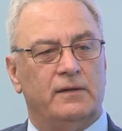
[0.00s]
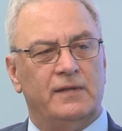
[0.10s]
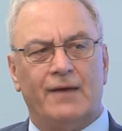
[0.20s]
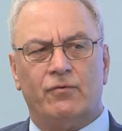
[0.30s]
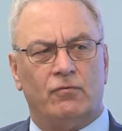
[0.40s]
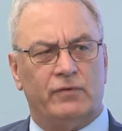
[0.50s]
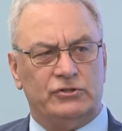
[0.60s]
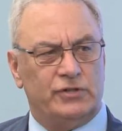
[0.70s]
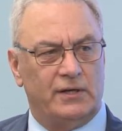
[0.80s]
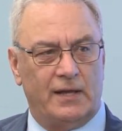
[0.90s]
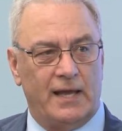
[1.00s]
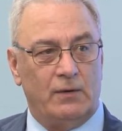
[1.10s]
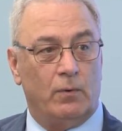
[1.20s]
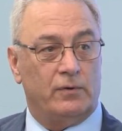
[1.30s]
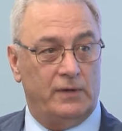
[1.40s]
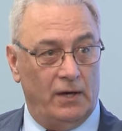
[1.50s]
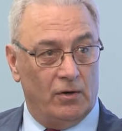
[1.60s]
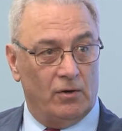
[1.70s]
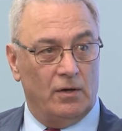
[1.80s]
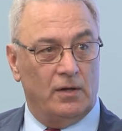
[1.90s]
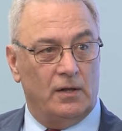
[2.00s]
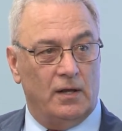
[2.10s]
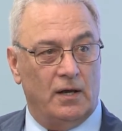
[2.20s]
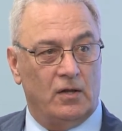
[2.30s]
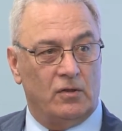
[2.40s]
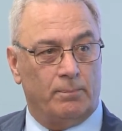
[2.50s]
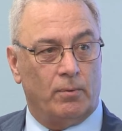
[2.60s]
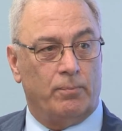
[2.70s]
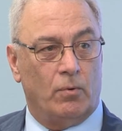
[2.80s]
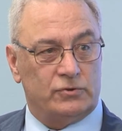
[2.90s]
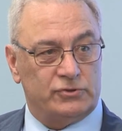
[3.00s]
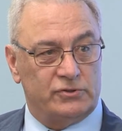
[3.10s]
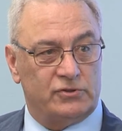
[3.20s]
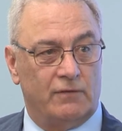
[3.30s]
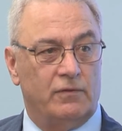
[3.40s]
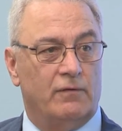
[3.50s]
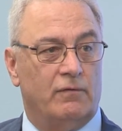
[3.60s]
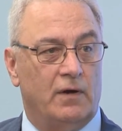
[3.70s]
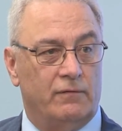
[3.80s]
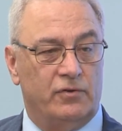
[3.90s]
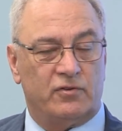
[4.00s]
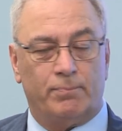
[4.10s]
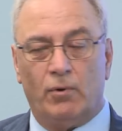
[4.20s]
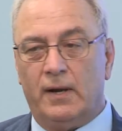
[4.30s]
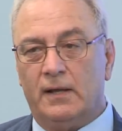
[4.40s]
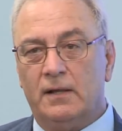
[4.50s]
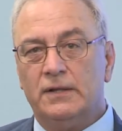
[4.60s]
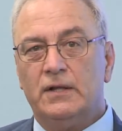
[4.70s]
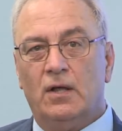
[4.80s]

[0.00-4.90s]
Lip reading: never reaching anywhere near the proportions of the spring.